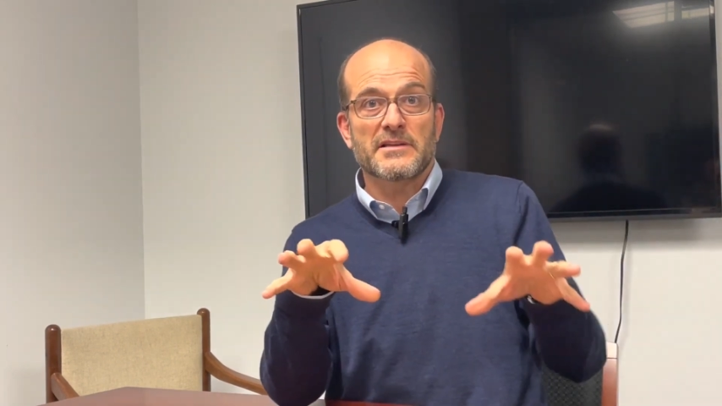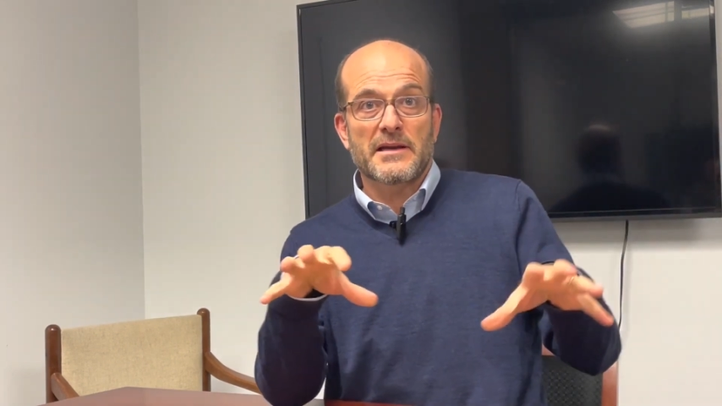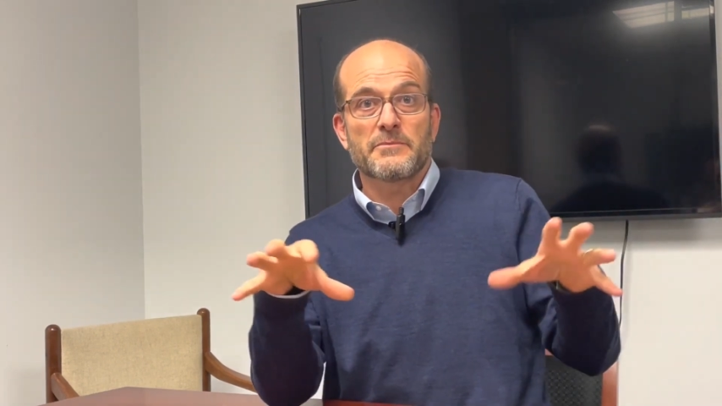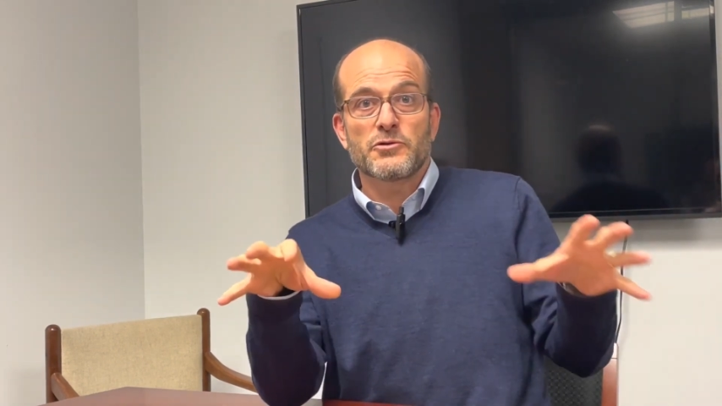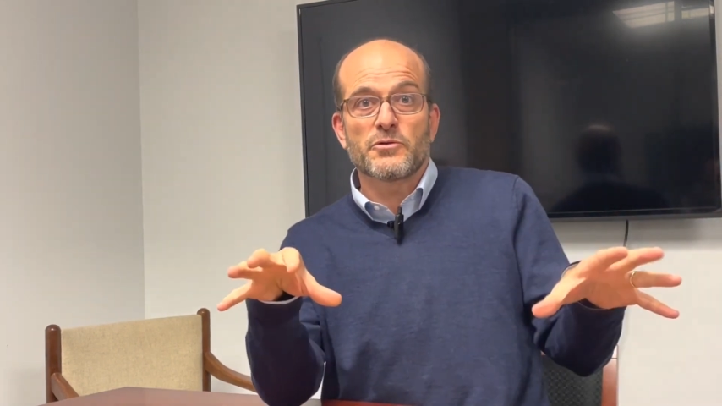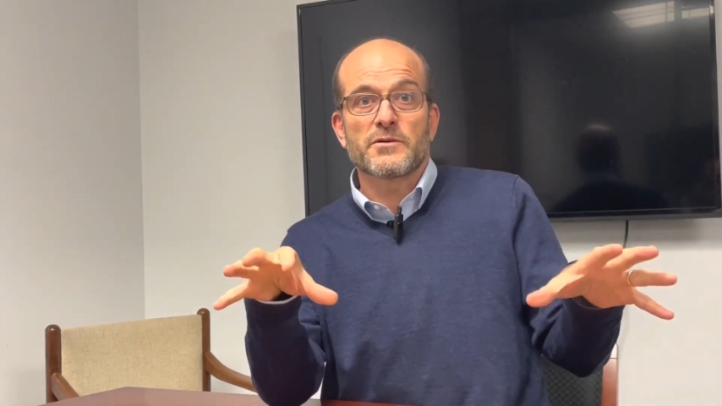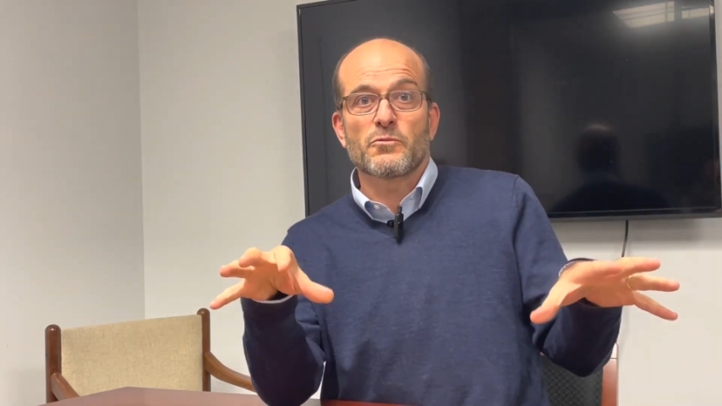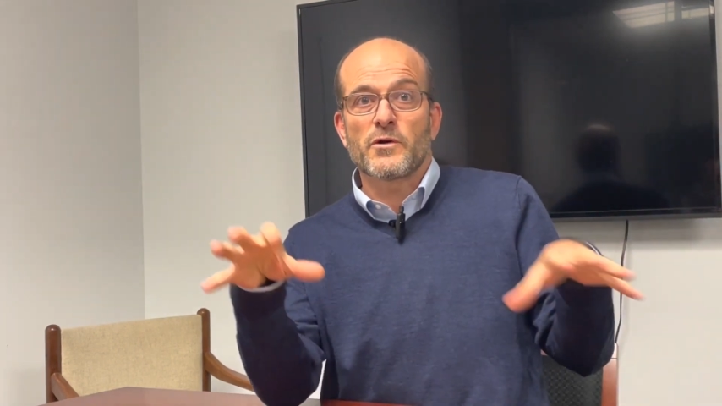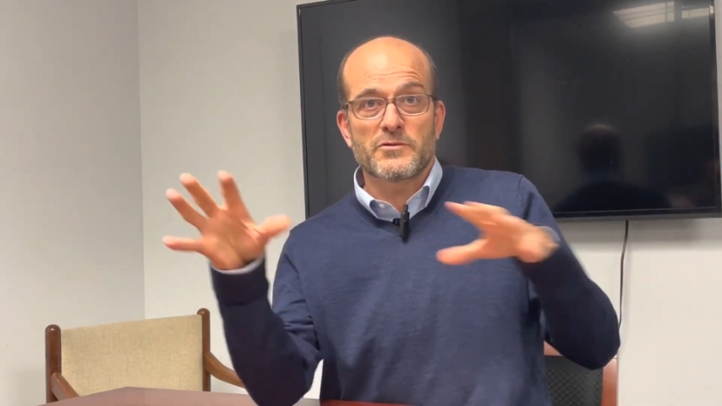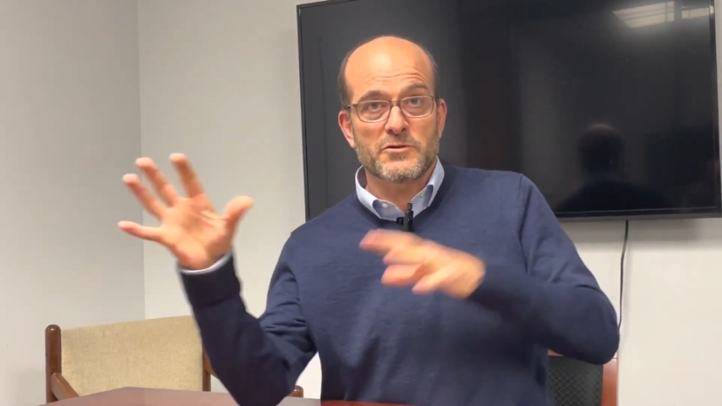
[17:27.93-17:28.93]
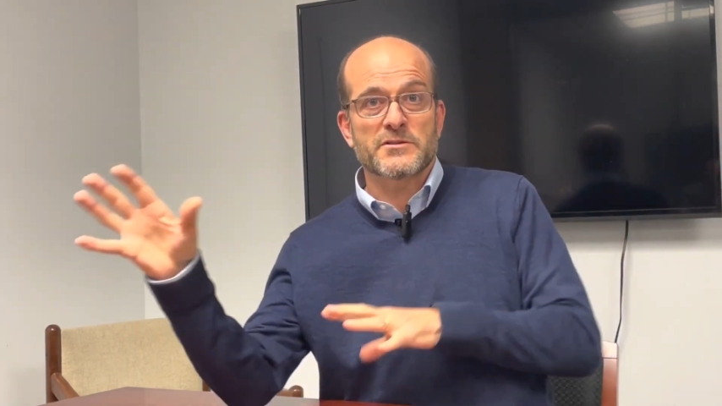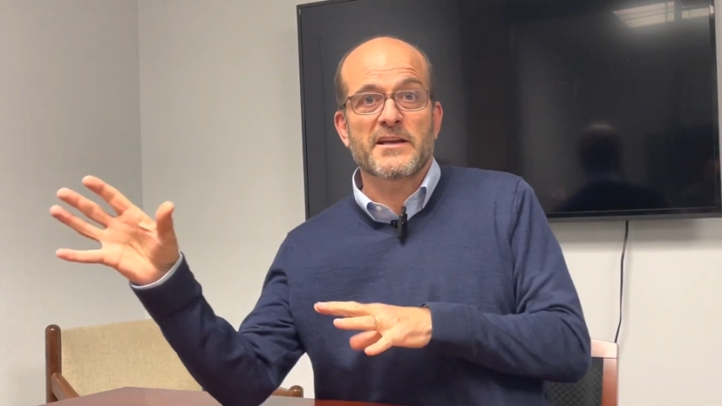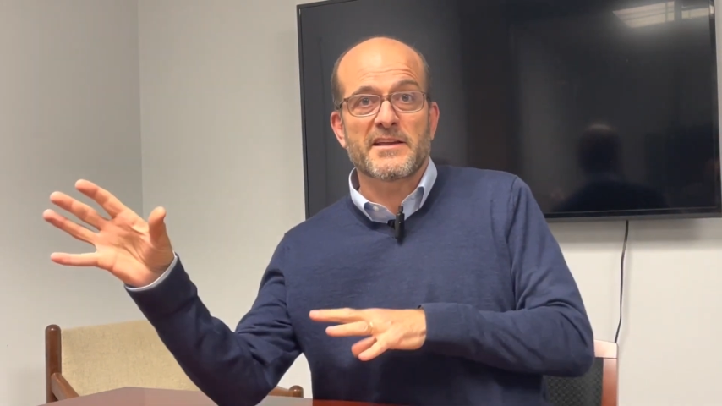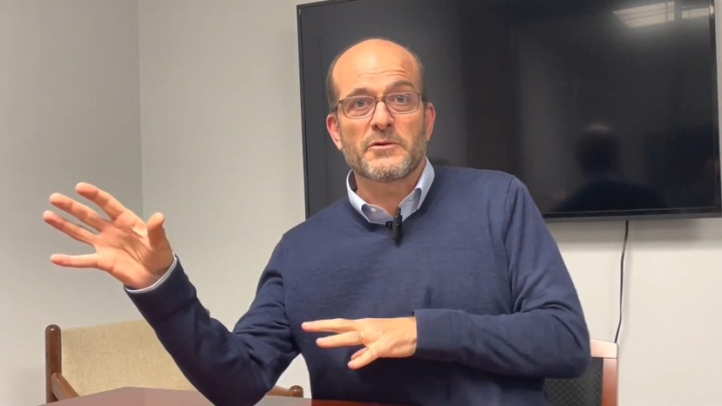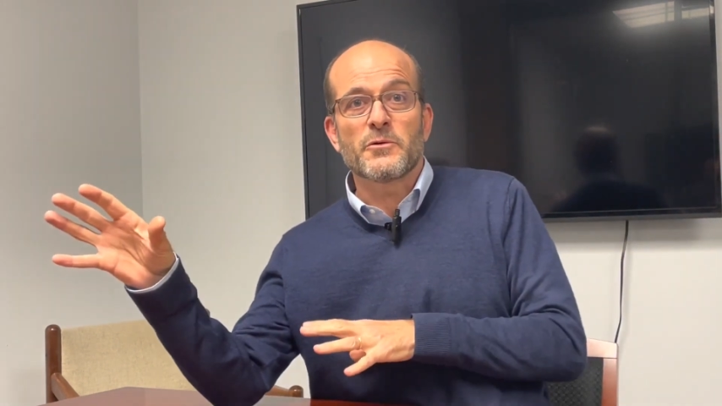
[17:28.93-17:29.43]
that I'm doing what
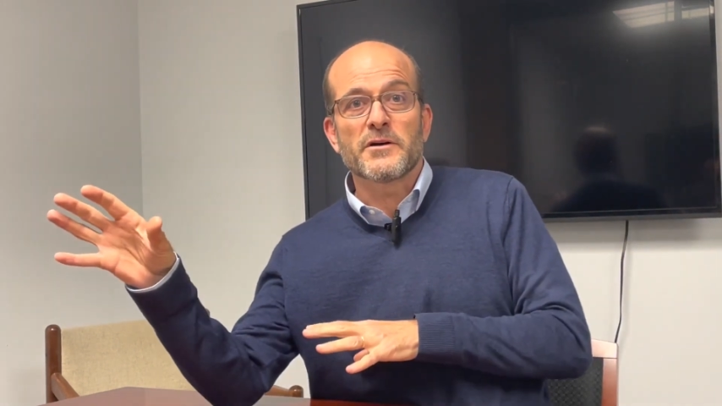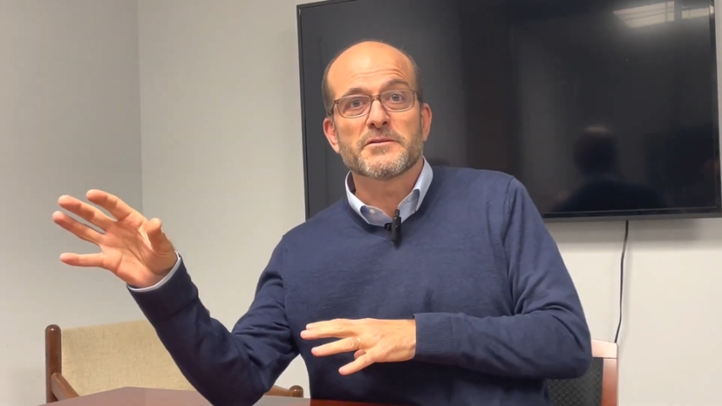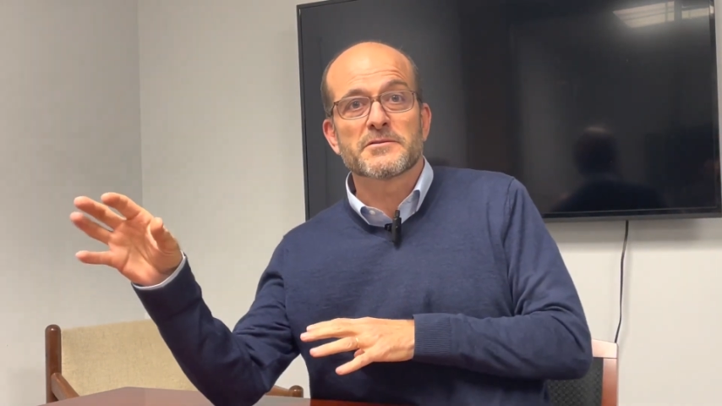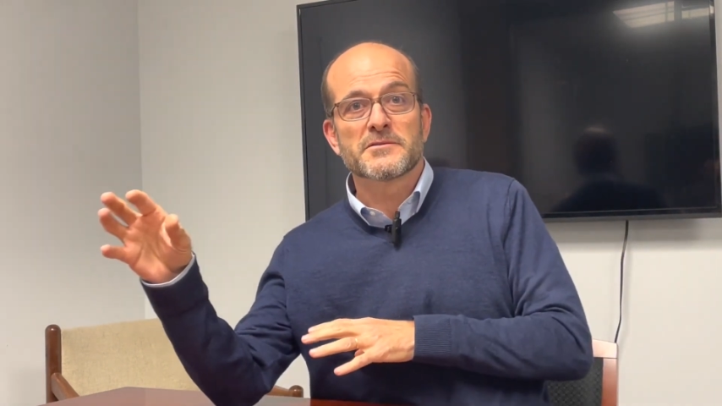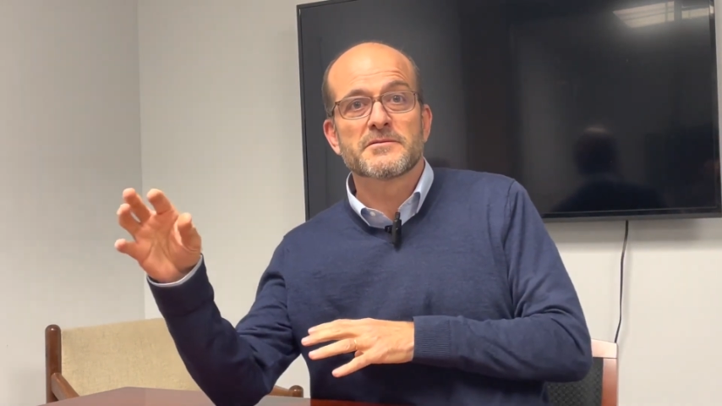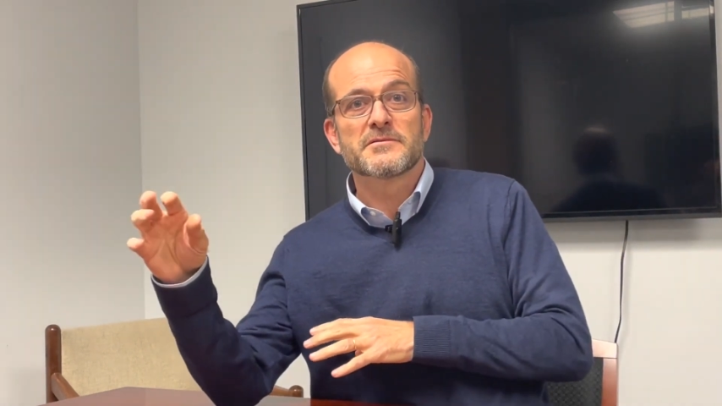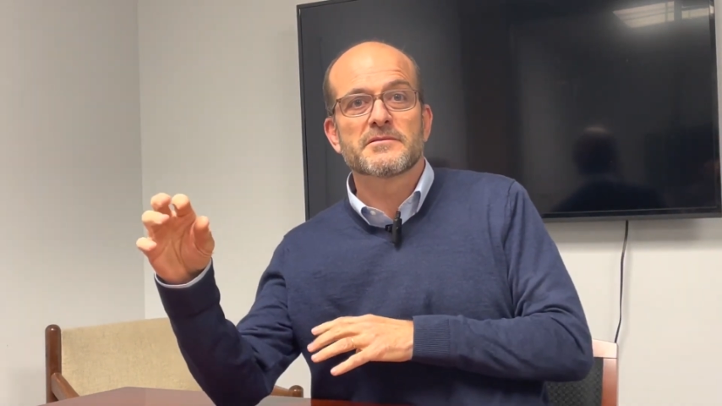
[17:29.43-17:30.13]
society wants.